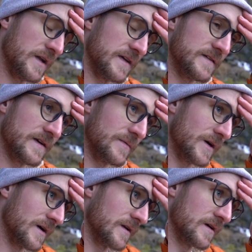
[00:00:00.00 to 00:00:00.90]
an idiot,
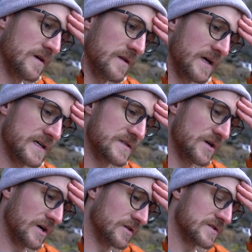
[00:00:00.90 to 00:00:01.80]
man. That is
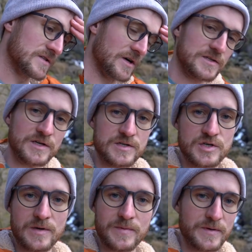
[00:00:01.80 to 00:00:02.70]
not a good start to our
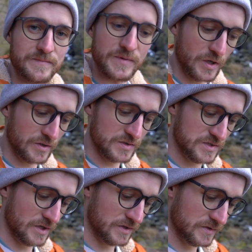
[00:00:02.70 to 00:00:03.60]
trip. Not a good
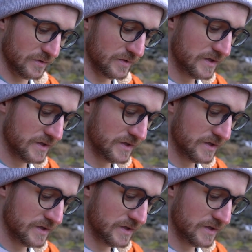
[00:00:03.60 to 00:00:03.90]
start at all.